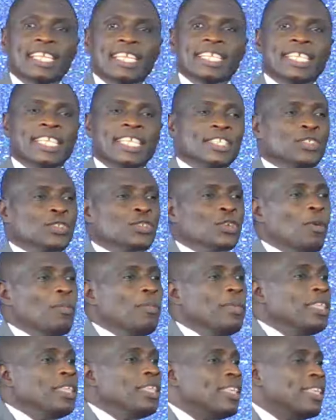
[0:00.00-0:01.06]
he saw
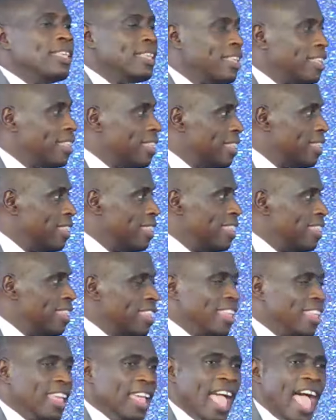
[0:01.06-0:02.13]
me
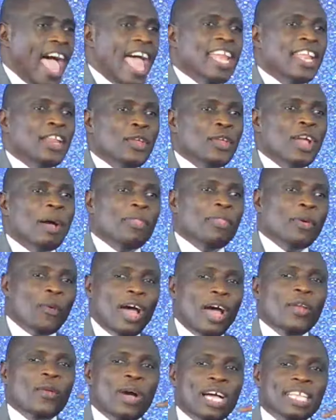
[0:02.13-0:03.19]
and he knew I'm the
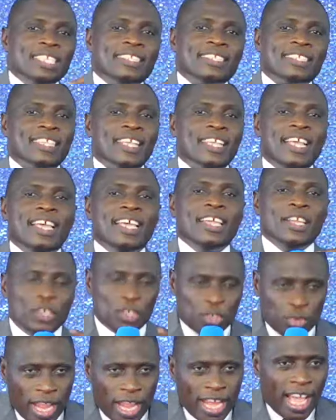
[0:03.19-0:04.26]
one who has
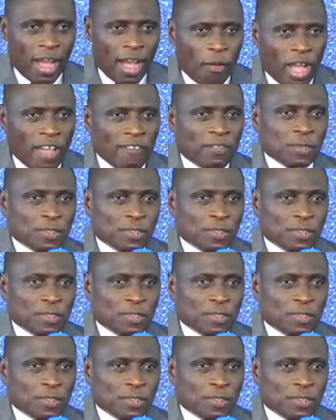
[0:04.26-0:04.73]
trained her wife to